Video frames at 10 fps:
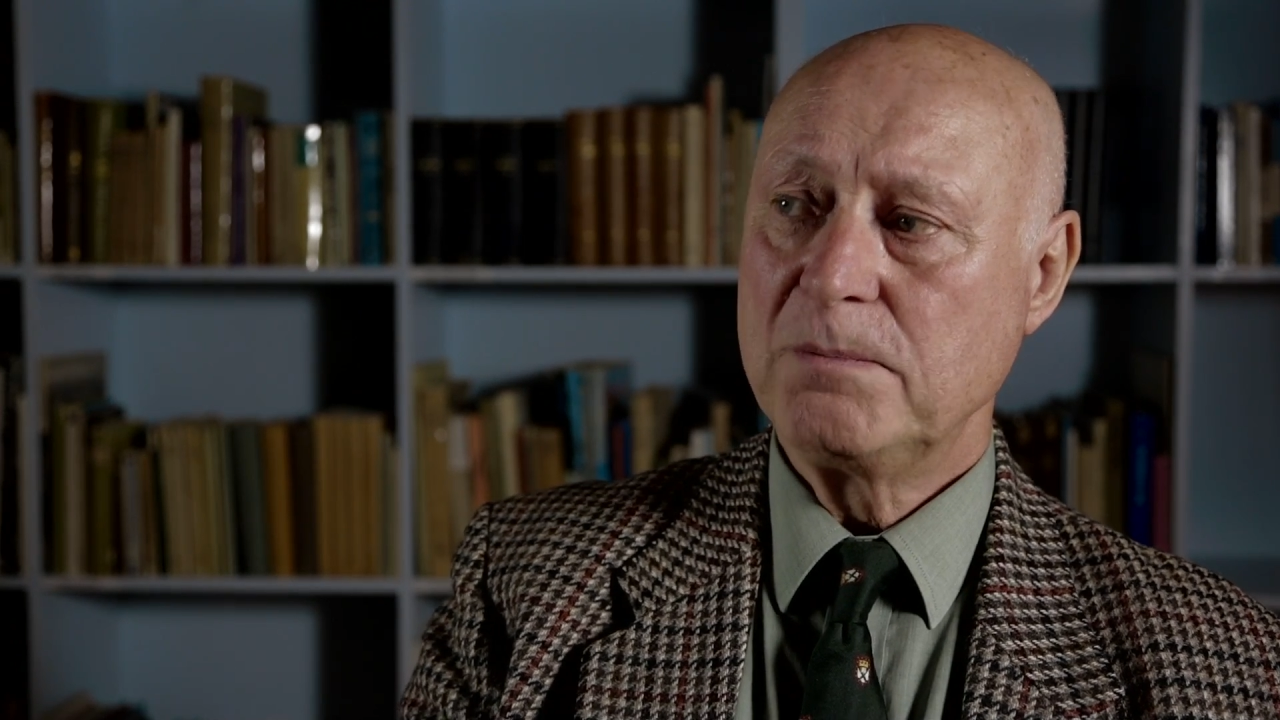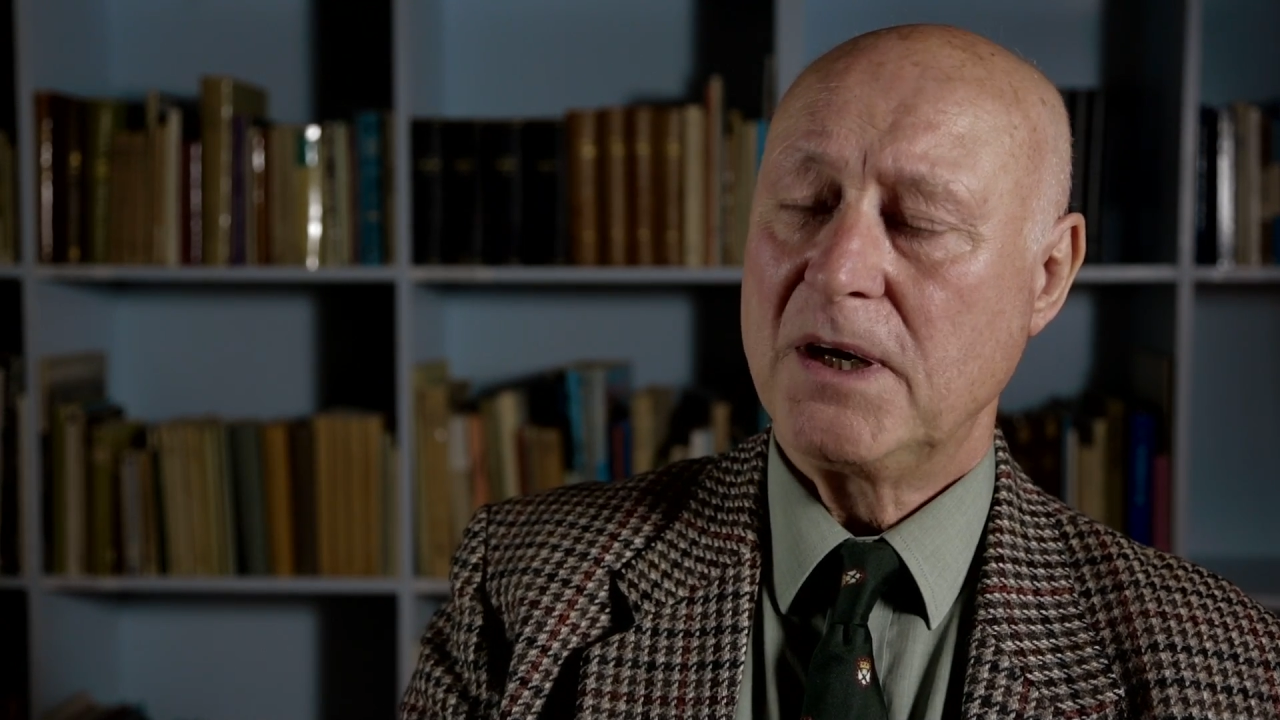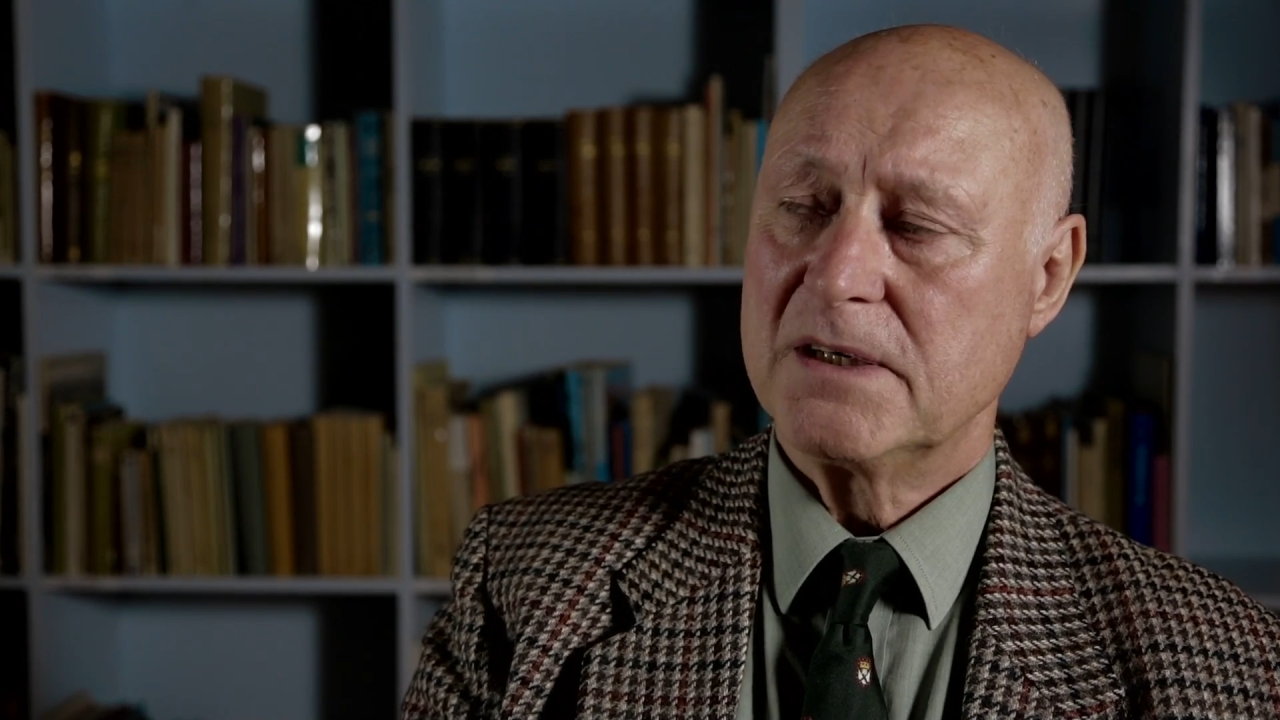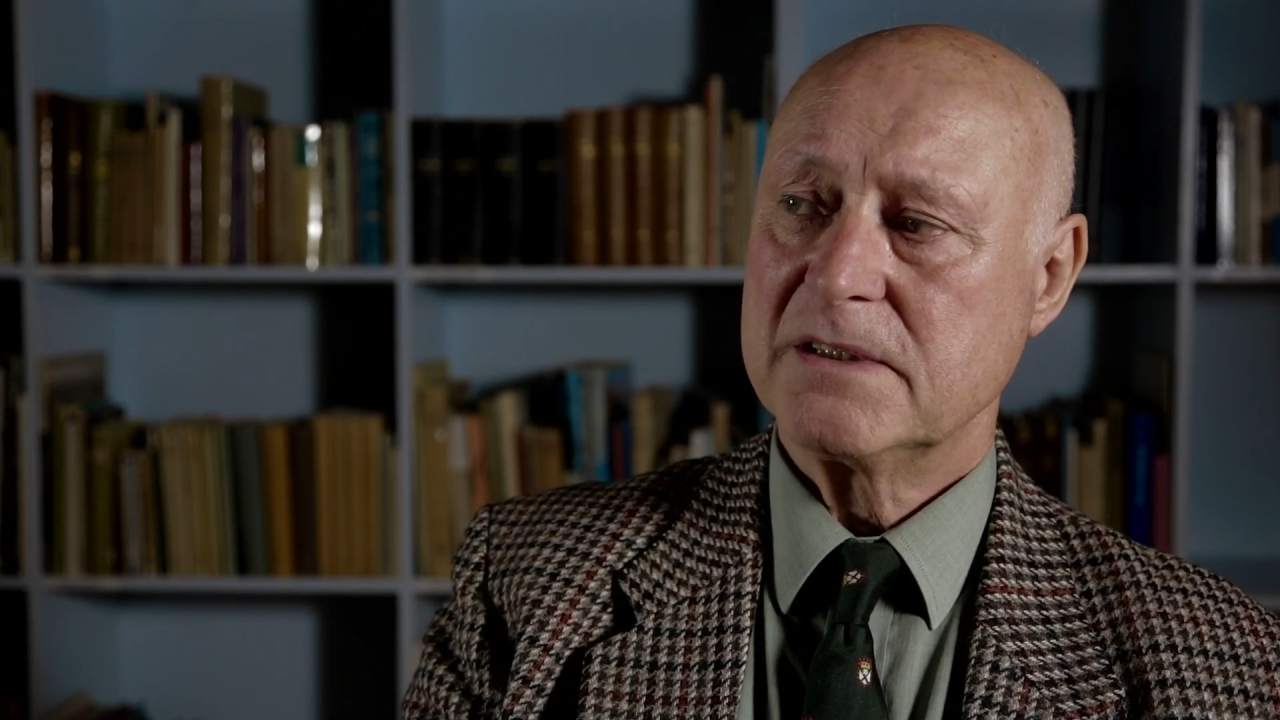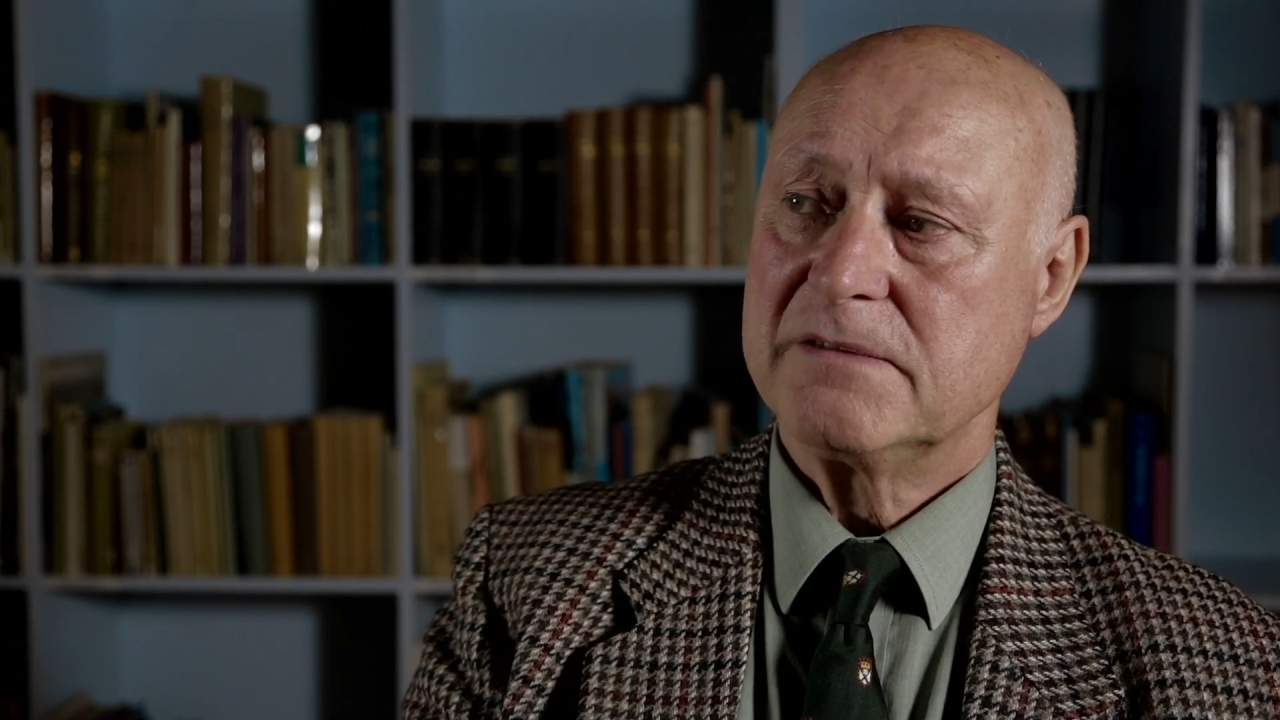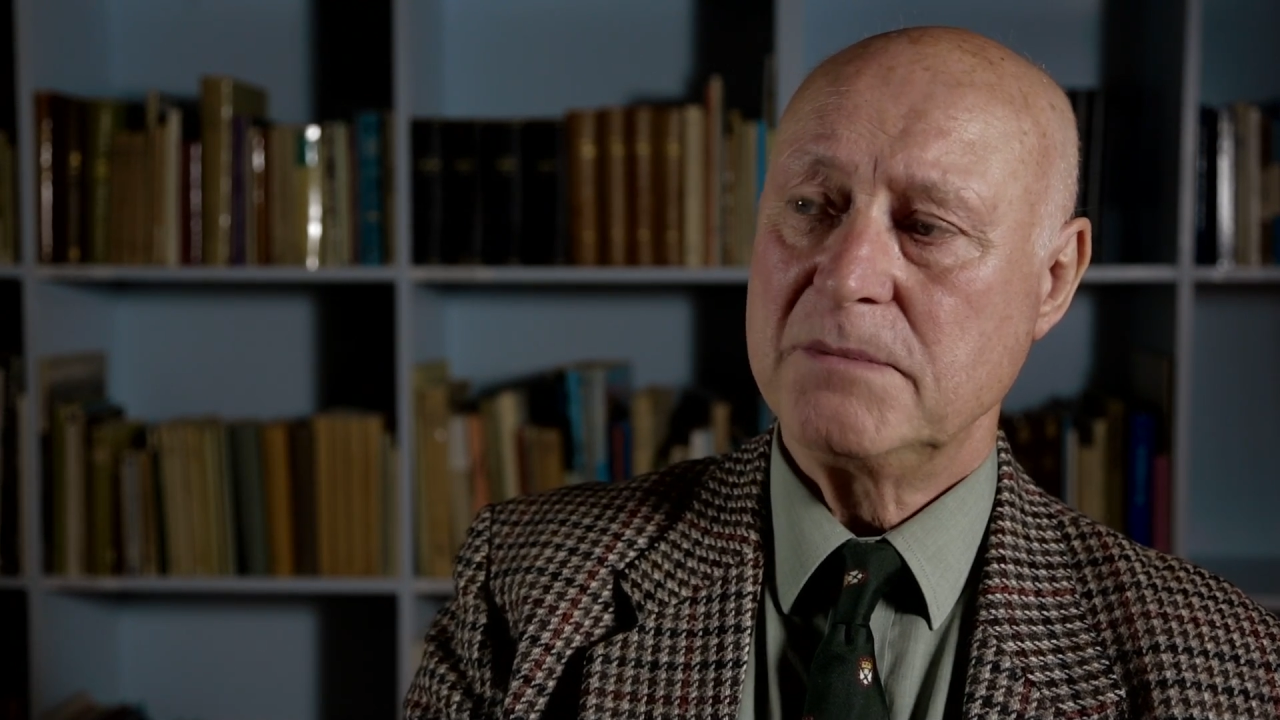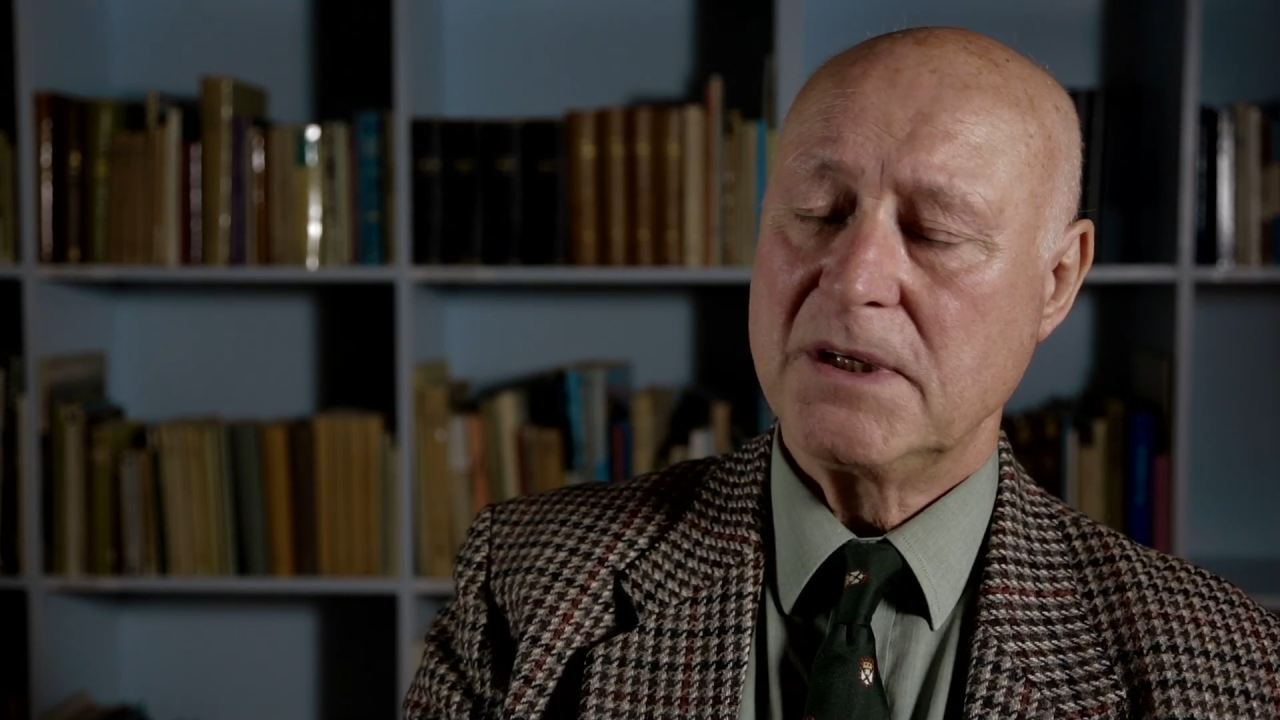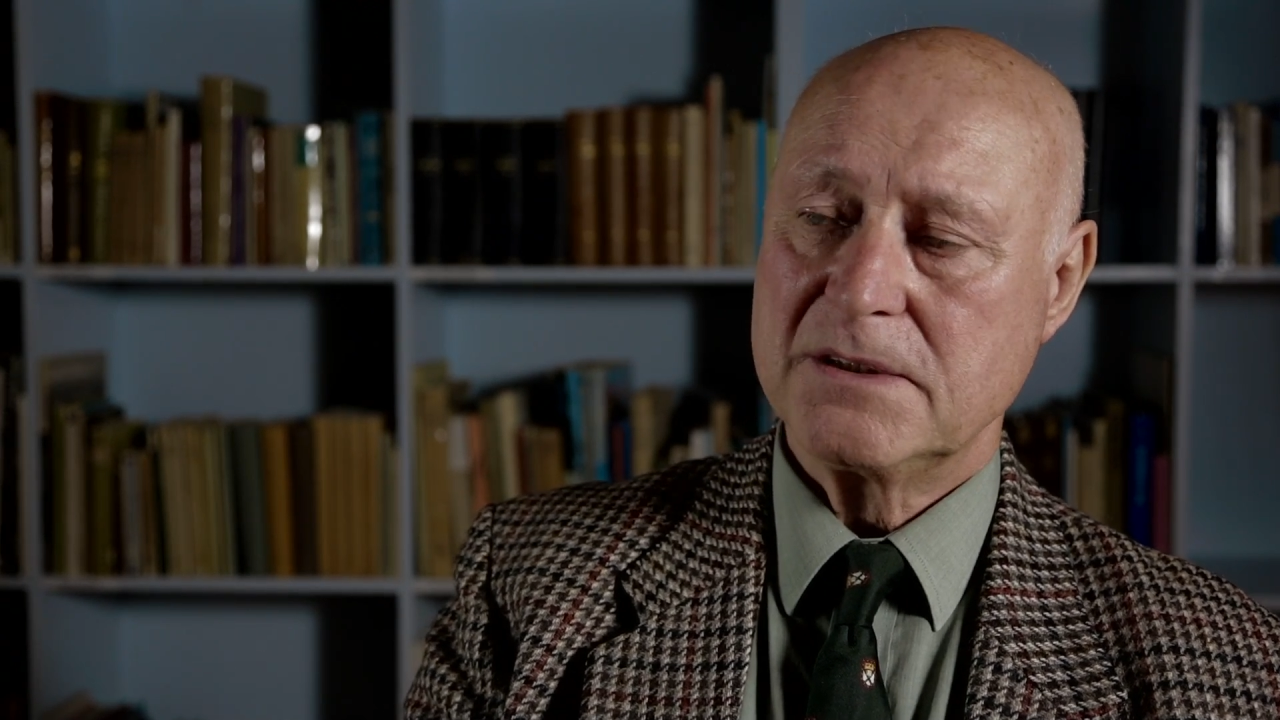part of my